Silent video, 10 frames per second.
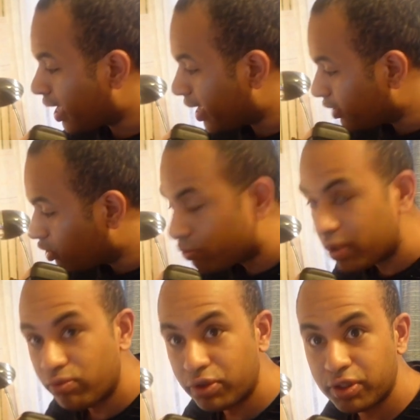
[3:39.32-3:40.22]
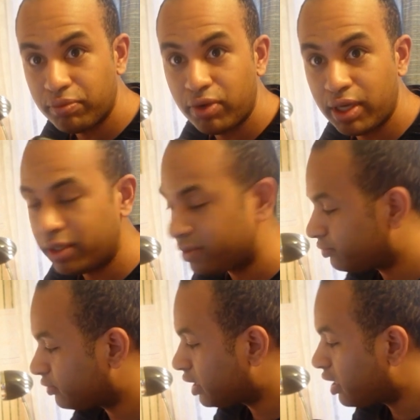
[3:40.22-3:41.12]
Et ne lui montre point.
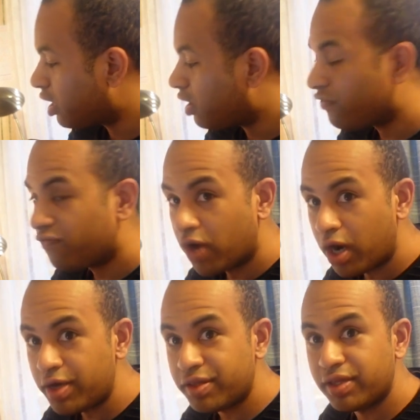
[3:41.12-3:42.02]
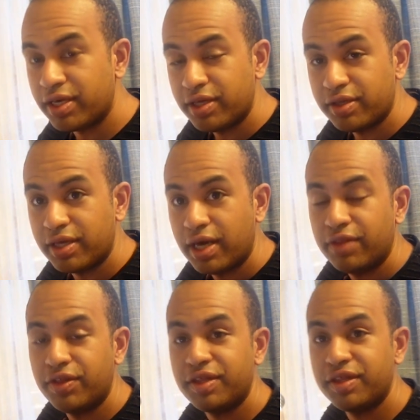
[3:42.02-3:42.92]
Versus
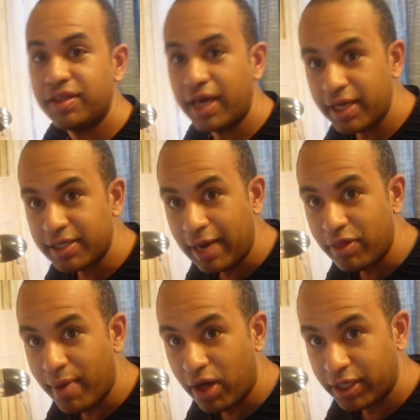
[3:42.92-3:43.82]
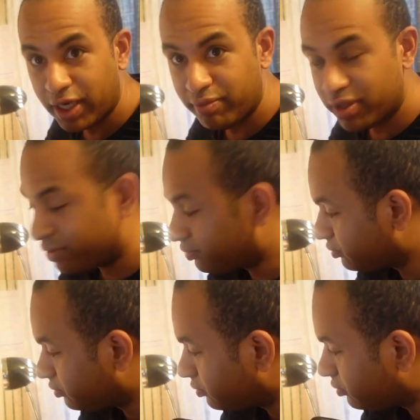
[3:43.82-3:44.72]
the second time the melody comes in,
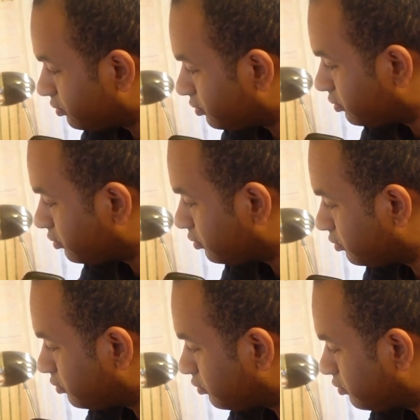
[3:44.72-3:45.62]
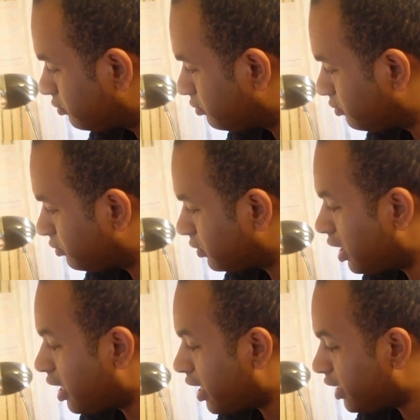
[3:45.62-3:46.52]

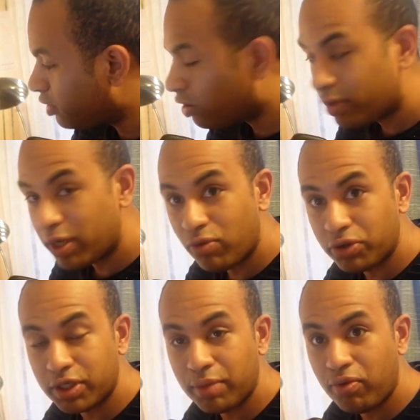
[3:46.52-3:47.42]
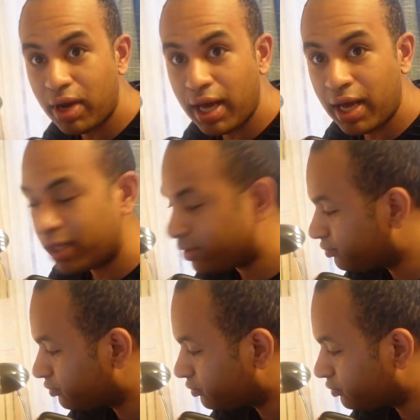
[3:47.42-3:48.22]
et ne lui montre point.